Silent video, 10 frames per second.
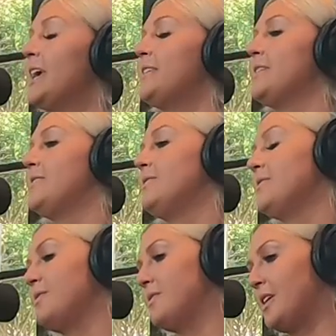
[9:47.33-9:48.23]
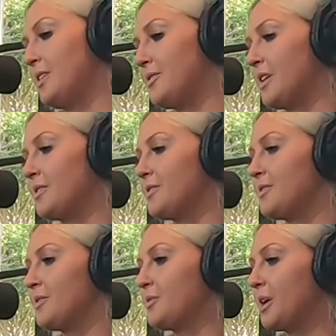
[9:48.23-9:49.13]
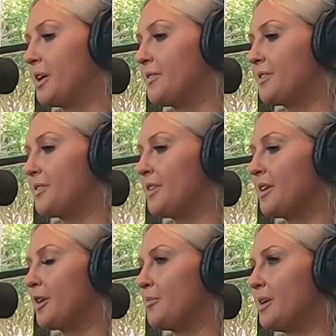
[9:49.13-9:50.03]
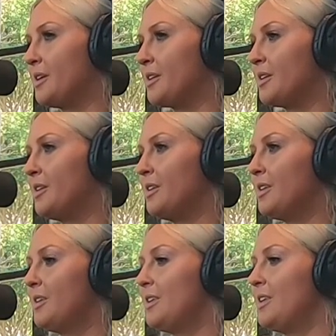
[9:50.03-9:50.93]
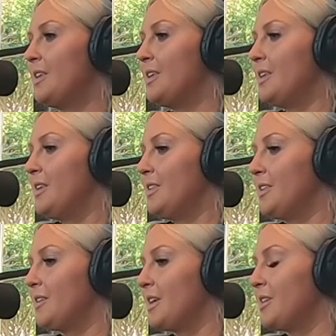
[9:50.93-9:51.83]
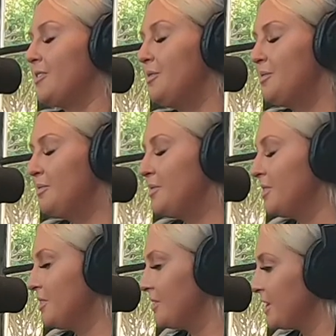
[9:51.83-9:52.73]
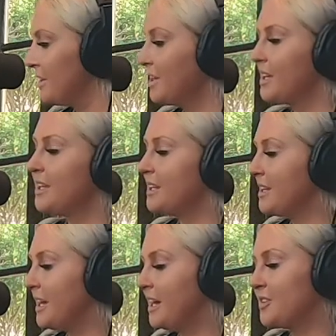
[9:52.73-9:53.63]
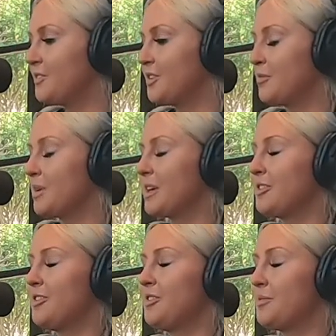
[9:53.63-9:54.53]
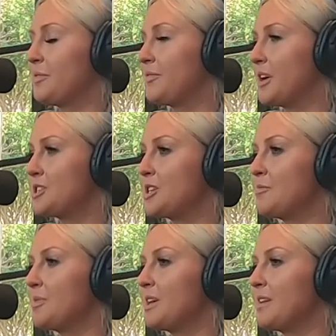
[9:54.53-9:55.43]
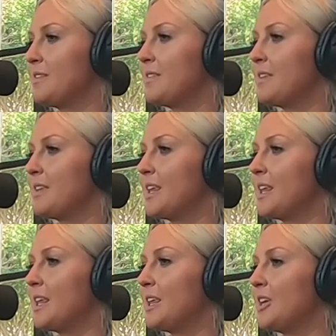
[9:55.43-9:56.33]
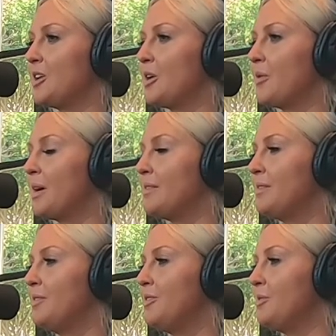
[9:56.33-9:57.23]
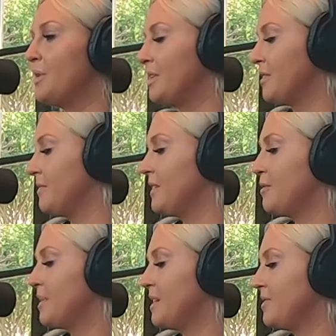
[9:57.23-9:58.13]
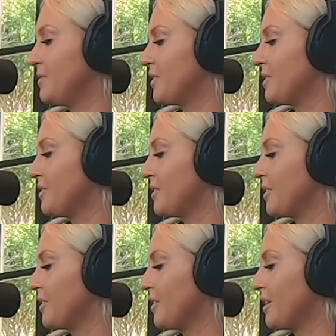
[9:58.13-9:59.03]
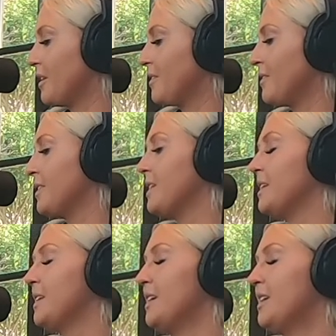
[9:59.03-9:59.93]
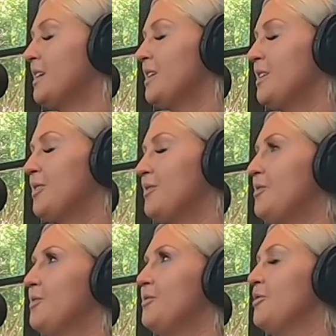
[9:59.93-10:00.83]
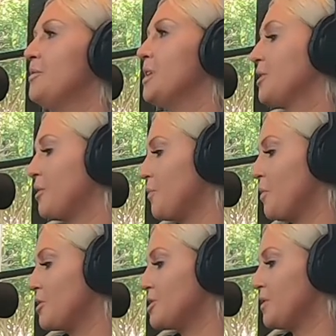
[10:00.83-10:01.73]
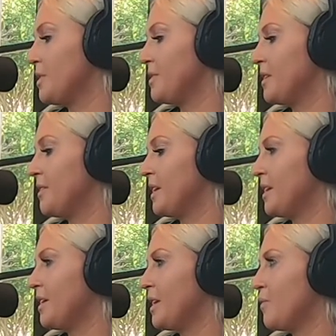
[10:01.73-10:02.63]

and then like directors and choreographers that come here they're like you you're killing it in nashville i'm like it's just refreshing because you know, I do like the VMAs for a certain artist and then do another award show that they're there and